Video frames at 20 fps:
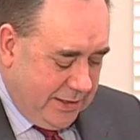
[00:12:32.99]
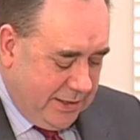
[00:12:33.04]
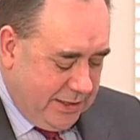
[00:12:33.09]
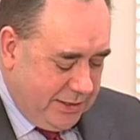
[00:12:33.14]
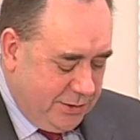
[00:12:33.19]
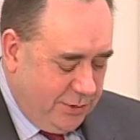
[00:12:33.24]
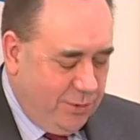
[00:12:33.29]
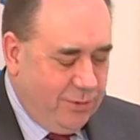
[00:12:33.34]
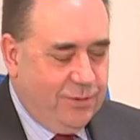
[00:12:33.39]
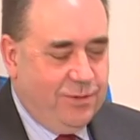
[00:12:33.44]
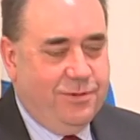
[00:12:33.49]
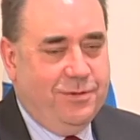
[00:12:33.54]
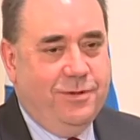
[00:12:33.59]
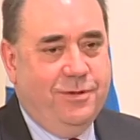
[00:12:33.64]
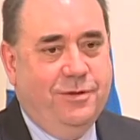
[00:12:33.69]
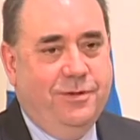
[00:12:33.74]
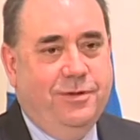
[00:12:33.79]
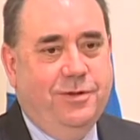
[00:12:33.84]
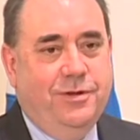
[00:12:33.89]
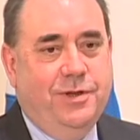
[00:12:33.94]
So,
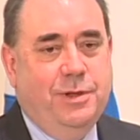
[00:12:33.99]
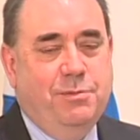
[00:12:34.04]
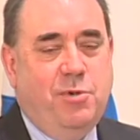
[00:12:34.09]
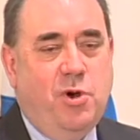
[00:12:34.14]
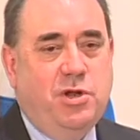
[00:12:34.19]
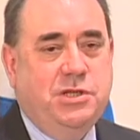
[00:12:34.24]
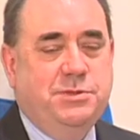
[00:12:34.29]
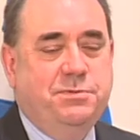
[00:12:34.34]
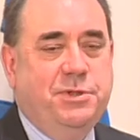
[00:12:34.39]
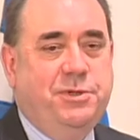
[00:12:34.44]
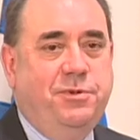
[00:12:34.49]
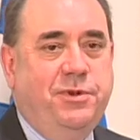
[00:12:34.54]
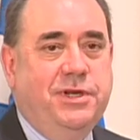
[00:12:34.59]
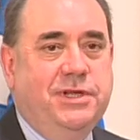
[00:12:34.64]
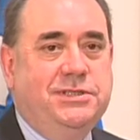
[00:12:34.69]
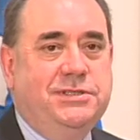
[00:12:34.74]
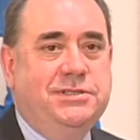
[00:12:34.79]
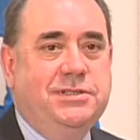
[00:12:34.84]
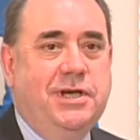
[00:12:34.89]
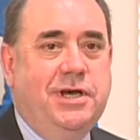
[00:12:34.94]
the bonds between
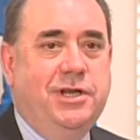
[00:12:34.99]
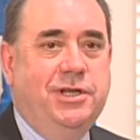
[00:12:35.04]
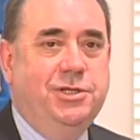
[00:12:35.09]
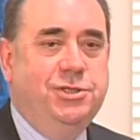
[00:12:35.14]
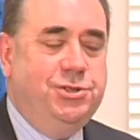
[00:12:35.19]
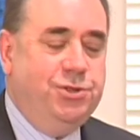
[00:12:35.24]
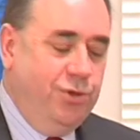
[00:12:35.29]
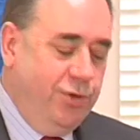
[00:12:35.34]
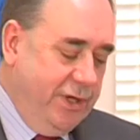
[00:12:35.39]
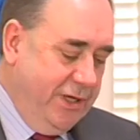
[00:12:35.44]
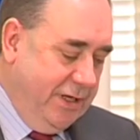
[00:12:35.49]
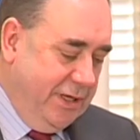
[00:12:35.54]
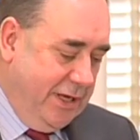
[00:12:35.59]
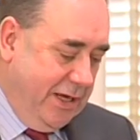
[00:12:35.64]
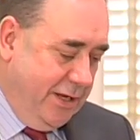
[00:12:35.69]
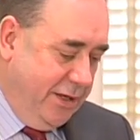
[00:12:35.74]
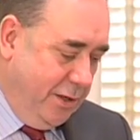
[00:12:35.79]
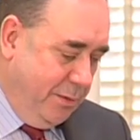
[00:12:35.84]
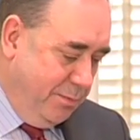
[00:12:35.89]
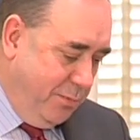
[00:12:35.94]
us are enduring
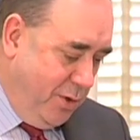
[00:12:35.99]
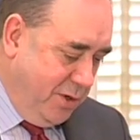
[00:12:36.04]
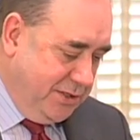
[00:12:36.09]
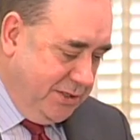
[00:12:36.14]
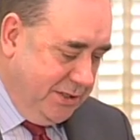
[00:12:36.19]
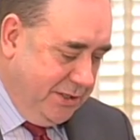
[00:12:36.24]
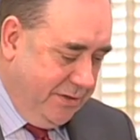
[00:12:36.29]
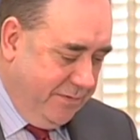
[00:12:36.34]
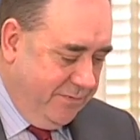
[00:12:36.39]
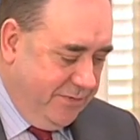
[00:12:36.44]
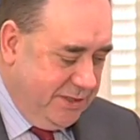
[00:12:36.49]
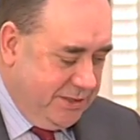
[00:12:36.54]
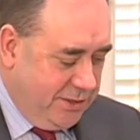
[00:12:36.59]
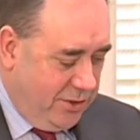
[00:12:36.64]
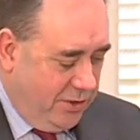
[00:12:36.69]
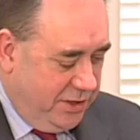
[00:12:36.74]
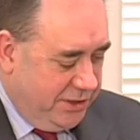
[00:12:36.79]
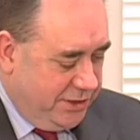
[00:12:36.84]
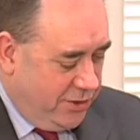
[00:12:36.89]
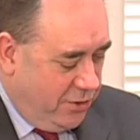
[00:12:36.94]
and they're positive. The
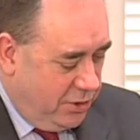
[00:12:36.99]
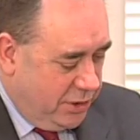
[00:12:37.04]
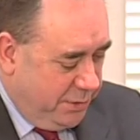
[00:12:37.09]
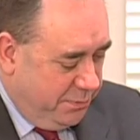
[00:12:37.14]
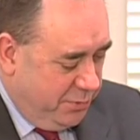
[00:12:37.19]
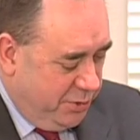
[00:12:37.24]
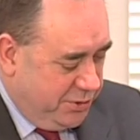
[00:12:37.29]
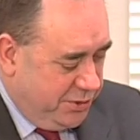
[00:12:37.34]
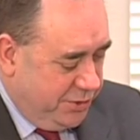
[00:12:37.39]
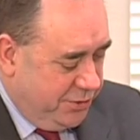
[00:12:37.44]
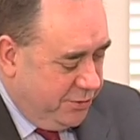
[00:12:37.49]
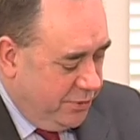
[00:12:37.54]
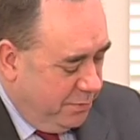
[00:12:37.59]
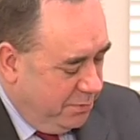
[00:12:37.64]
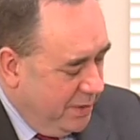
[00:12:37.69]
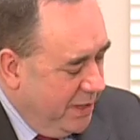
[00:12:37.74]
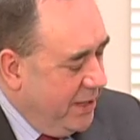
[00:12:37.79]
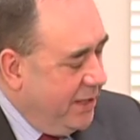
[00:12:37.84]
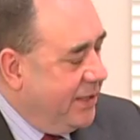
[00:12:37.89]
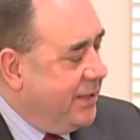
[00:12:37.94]
Scottish contribution to
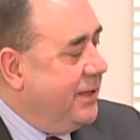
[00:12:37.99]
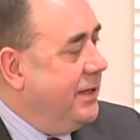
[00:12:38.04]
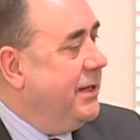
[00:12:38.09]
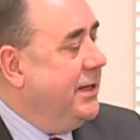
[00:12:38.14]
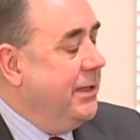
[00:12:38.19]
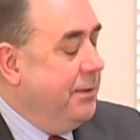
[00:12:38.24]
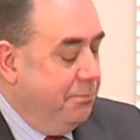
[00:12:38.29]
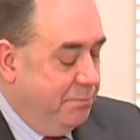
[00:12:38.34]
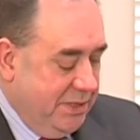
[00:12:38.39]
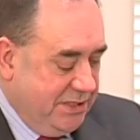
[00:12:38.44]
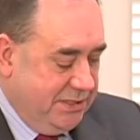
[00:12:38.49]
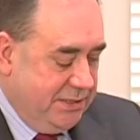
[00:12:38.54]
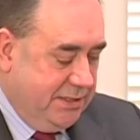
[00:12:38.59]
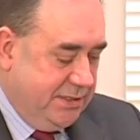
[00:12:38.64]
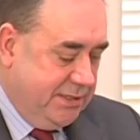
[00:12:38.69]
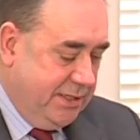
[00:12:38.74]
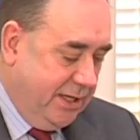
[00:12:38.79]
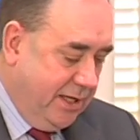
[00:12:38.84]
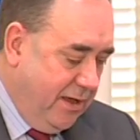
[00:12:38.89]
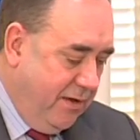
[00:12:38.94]
America in
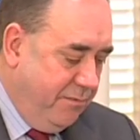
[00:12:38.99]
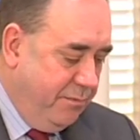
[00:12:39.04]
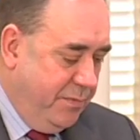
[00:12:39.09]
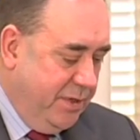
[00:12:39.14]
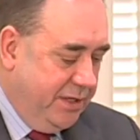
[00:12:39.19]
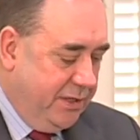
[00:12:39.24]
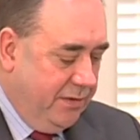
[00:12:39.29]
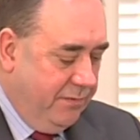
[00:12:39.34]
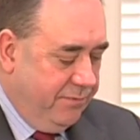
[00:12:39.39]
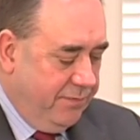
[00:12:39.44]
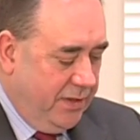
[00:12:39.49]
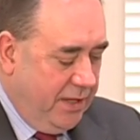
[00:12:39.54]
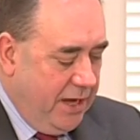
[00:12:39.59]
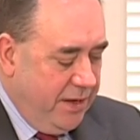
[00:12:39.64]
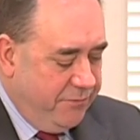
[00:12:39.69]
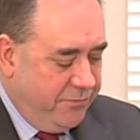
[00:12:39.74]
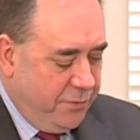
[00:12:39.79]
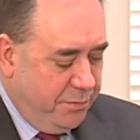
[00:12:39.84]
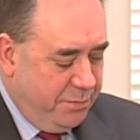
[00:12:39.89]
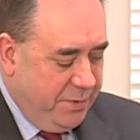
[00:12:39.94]
business and government and
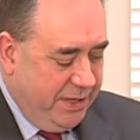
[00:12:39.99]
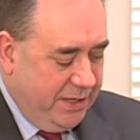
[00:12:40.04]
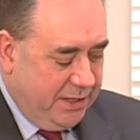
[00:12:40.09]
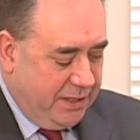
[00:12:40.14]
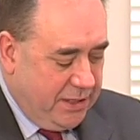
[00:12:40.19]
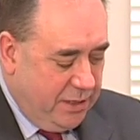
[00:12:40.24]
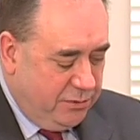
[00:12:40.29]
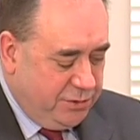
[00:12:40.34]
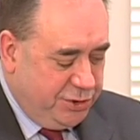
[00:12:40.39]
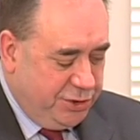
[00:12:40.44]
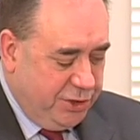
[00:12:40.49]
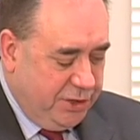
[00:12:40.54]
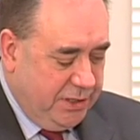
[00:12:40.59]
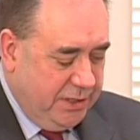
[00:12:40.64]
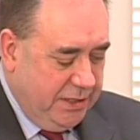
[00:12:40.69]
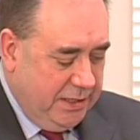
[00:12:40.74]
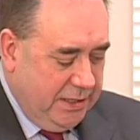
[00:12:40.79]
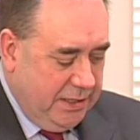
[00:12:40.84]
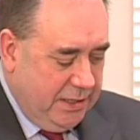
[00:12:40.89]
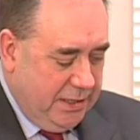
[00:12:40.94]
philanthropy and culture
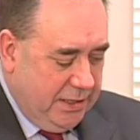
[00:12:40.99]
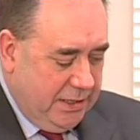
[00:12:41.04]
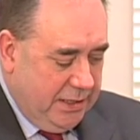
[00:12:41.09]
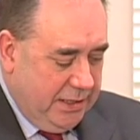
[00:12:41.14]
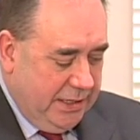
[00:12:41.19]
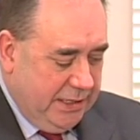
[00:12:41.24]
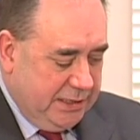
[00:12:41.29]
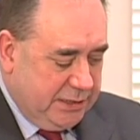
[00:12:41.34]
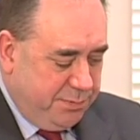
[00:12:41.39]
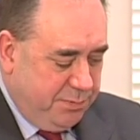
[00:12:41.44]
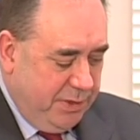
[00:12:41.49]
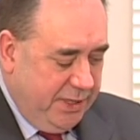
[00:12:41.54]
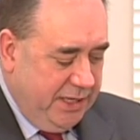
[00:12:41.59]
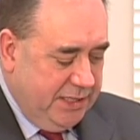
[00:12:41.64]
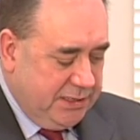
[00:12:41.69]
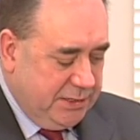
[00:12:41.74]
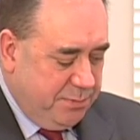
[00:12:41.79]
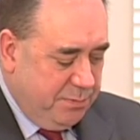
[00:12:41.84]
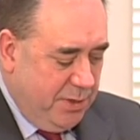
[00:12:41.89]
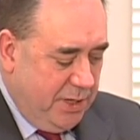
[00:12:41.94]

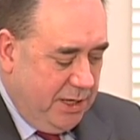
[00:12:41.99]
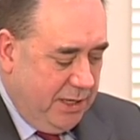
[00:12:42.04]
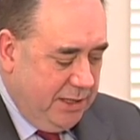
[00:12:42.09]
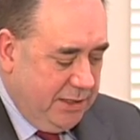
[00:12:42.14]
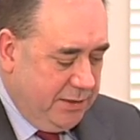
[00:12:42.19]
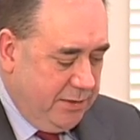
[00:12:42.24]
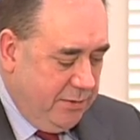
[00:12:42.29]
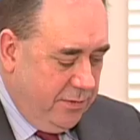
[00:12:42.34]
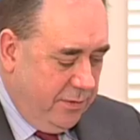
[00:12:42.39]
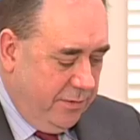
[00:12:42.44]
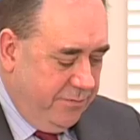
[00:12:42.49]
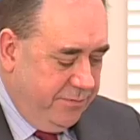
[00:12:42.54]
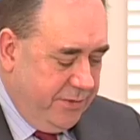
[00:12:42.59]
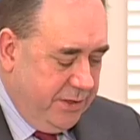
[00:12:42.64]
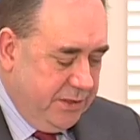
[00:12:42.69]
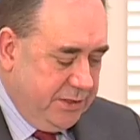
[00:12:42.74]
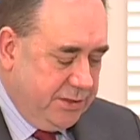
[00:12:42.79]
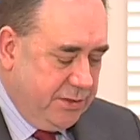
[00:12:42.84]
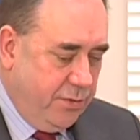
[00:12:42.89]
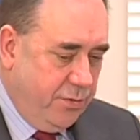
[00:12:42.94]
explains part of
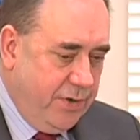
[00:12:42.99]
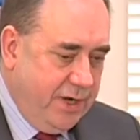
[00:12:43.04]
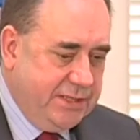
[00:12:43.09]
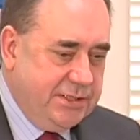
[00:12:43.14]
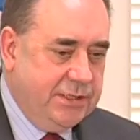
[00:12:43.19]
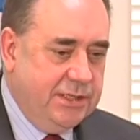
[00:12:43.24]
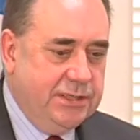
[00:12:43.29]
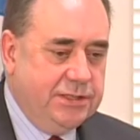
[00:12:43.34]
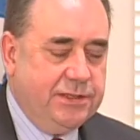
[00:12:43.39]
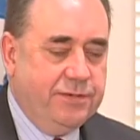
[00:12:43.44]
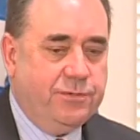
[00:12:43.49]
this resonance.